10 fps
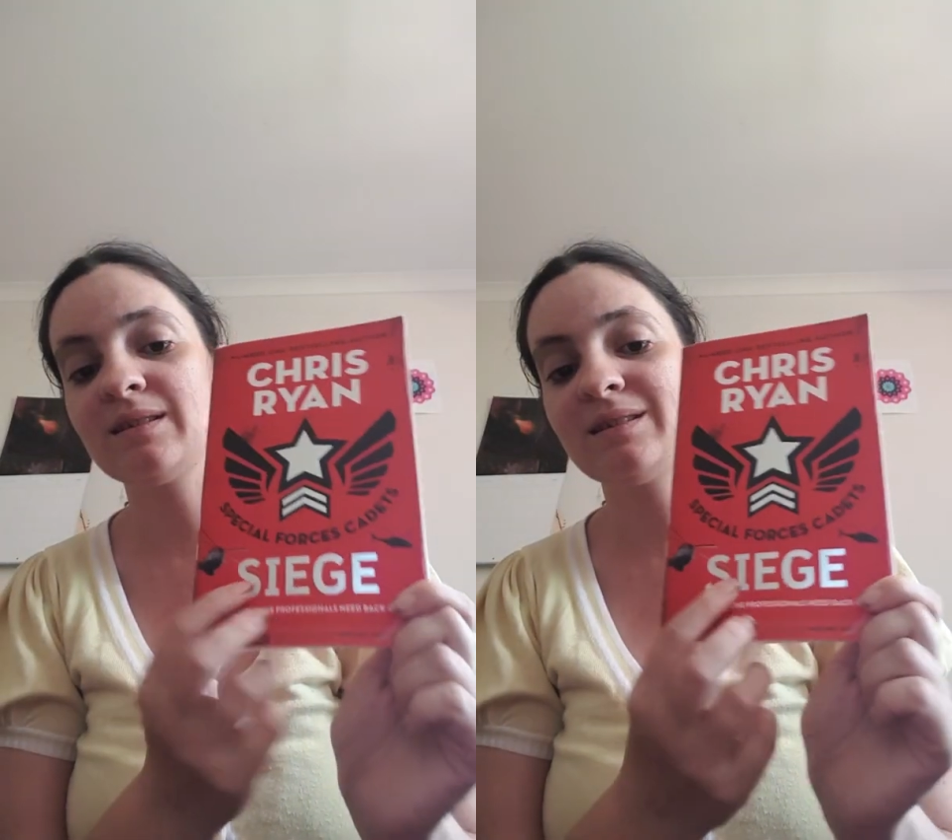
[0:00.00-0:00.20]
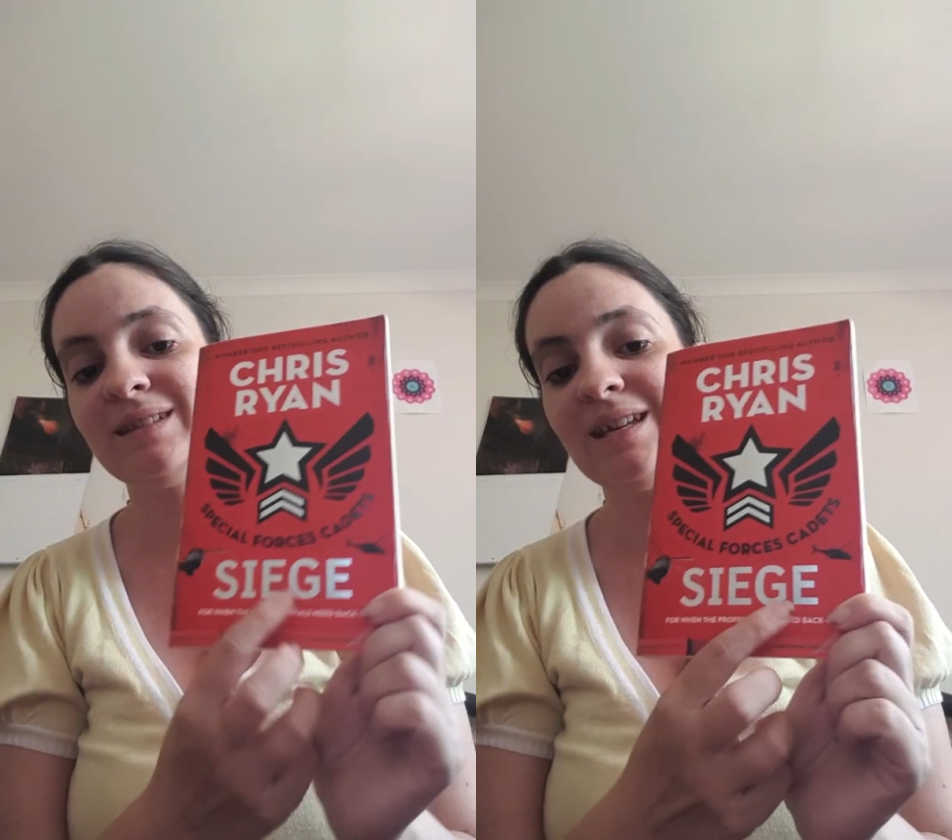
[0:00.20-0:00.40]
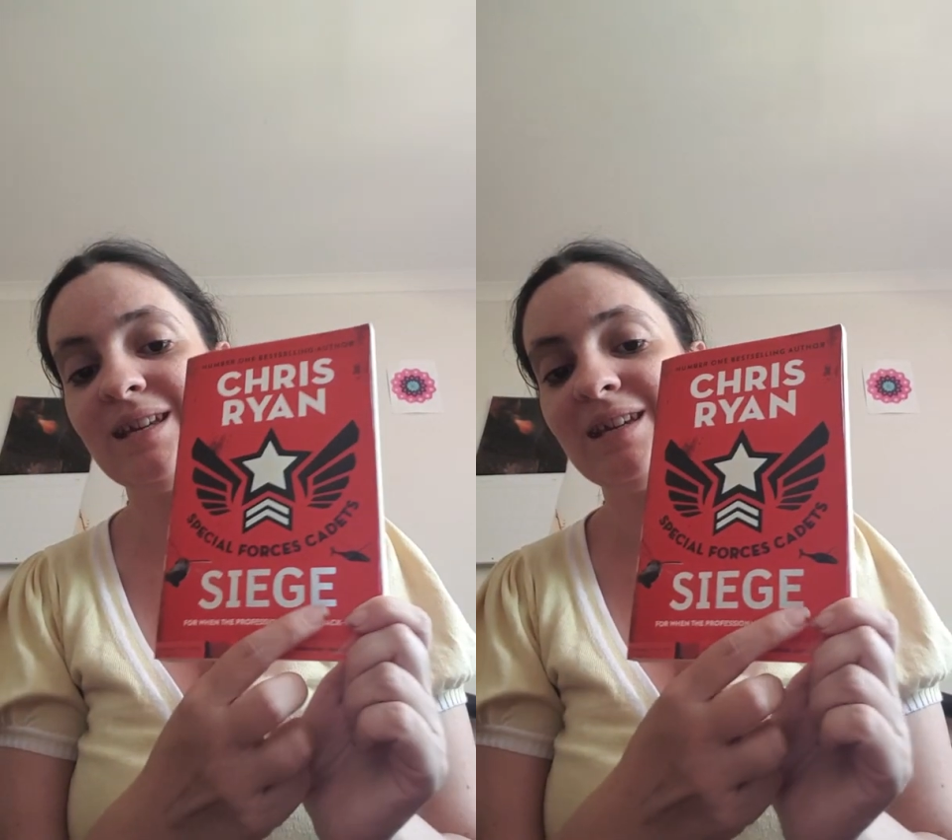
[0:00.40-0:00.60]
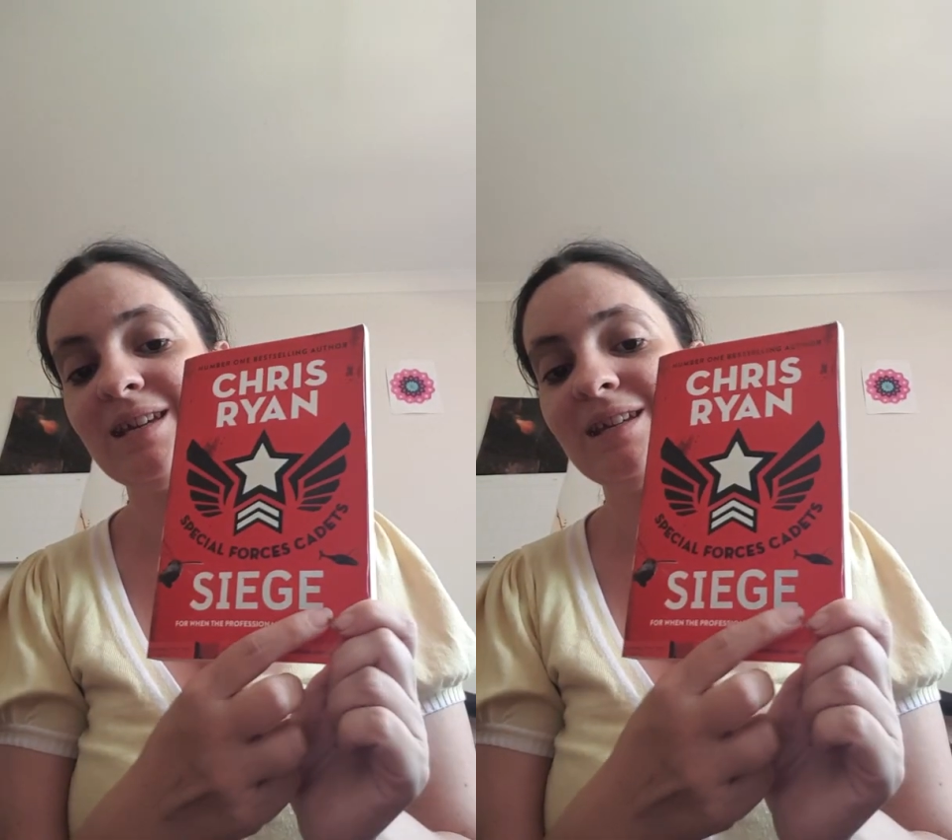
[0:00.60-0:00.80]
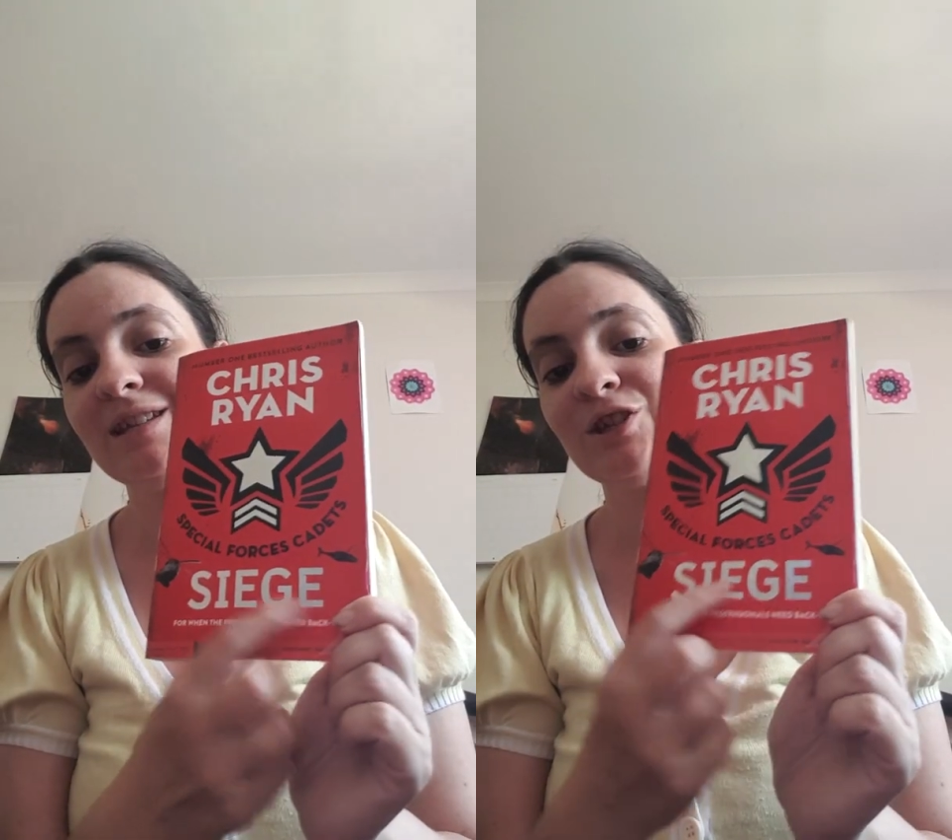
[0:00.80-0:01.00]

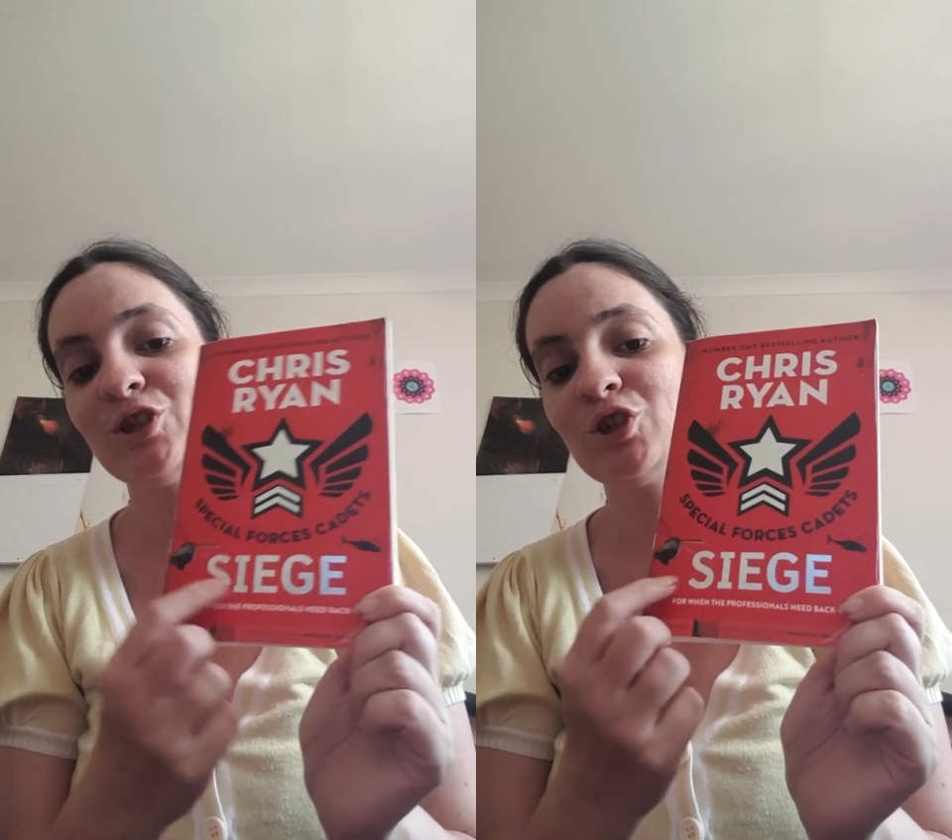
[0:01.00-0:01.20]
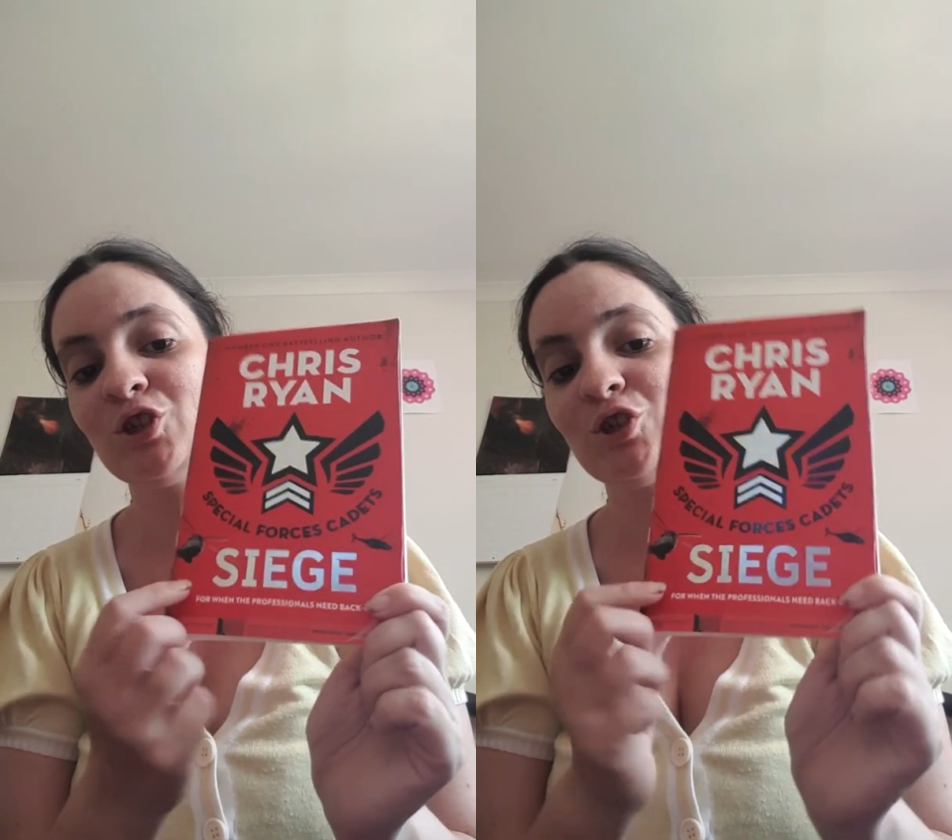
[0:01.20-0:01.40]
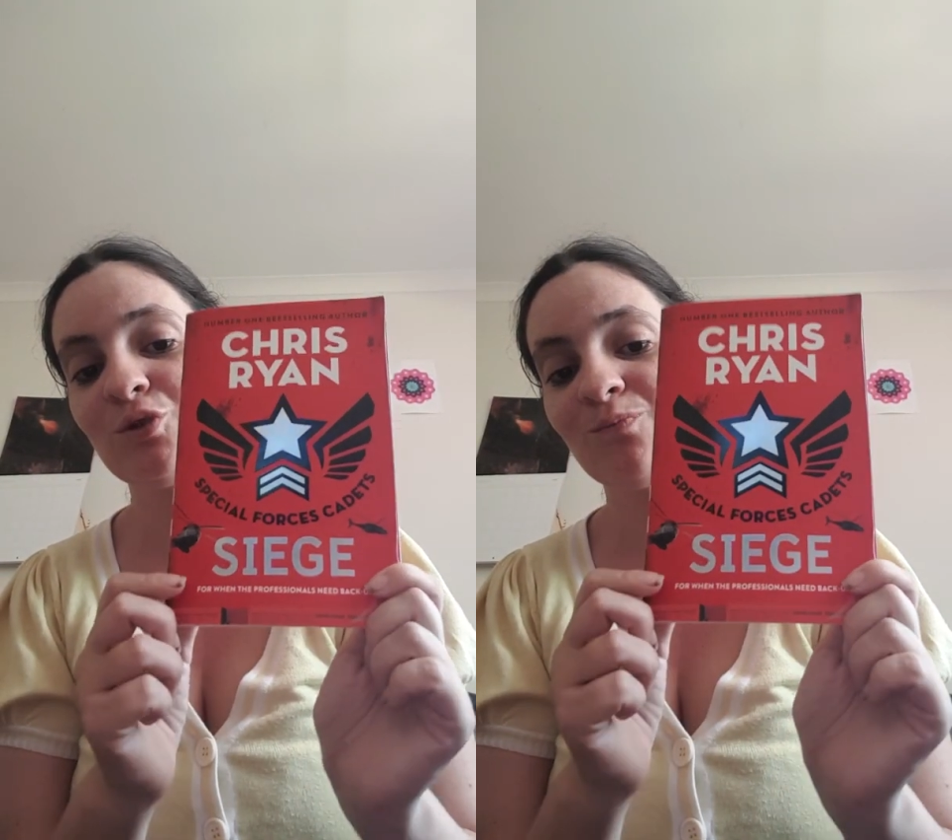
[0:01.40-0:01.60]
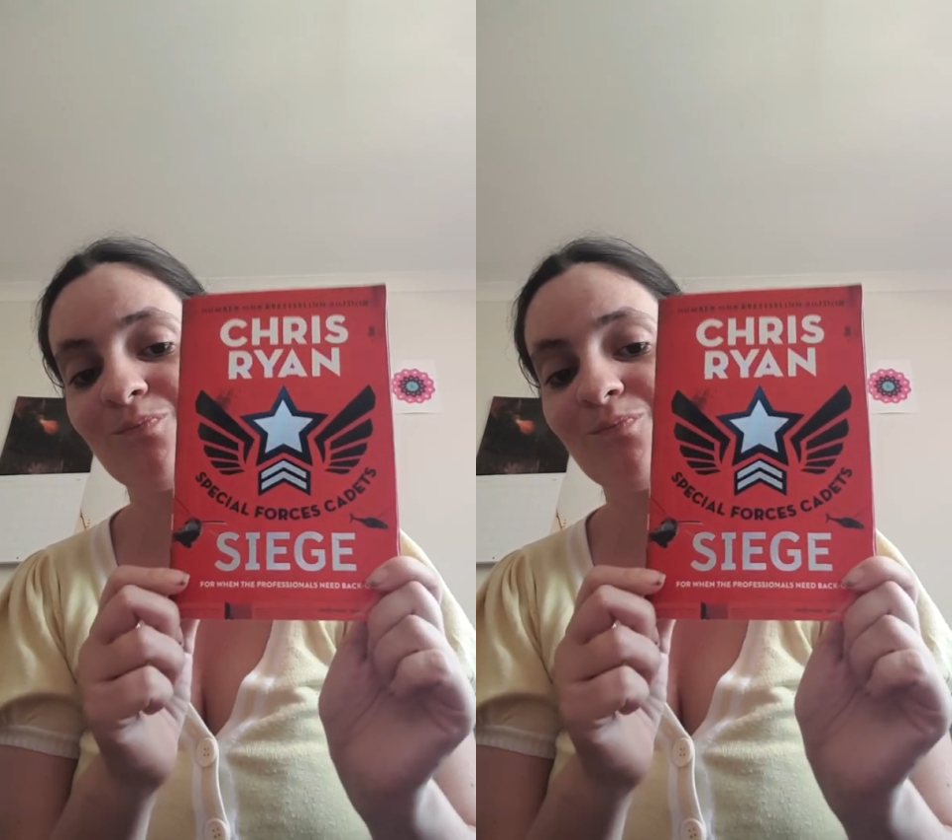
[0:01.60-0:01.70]
Siege.